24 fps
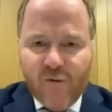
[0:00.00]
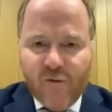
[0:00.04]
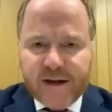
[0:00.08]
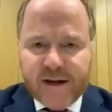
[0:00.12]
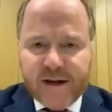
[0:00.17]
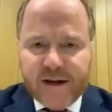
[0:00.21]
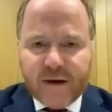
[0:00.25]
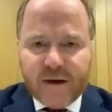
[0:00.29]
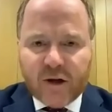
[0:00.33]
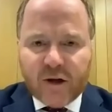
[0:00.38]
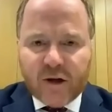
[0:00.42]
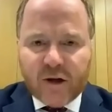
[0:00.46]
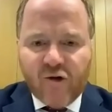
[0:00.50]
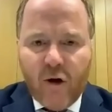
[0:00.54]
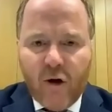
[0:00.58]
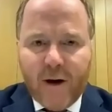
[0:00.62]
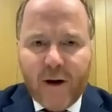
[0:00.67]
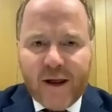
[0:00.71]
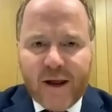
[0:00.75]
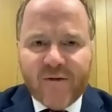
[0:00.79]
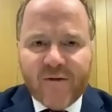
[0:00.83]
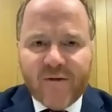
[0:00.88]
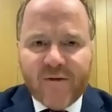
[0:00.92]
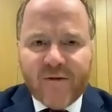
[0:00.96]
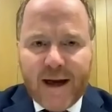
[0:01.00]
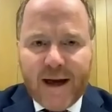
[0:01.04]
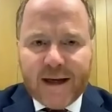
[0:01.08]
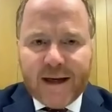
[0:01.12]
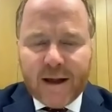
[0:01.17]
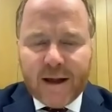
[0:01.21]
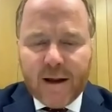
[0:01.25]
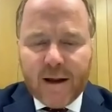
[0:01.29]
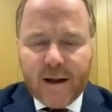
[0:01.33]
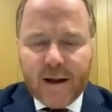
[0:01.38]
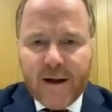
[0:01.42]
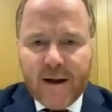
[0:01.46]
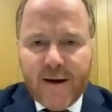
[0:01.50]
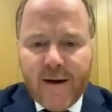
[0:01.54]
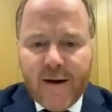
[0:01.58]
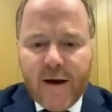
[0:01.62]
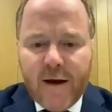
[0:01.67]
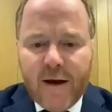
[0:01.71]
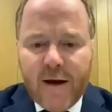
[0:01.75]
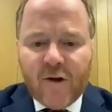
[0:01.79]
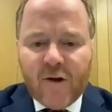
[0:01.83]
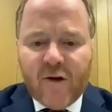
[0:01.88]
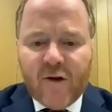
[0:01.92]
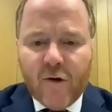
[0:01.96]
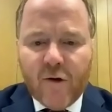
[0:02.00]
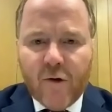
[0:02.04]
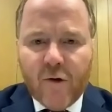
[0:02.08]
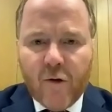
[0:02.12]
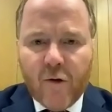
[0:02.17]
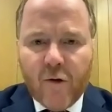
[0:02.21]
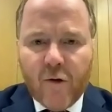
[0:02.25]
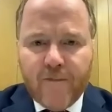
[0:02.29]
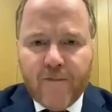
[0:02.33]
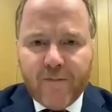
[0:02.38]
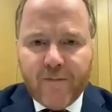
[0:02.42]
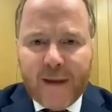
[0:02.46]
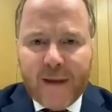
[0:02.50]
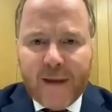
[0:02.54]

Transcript: rate under control is vital to,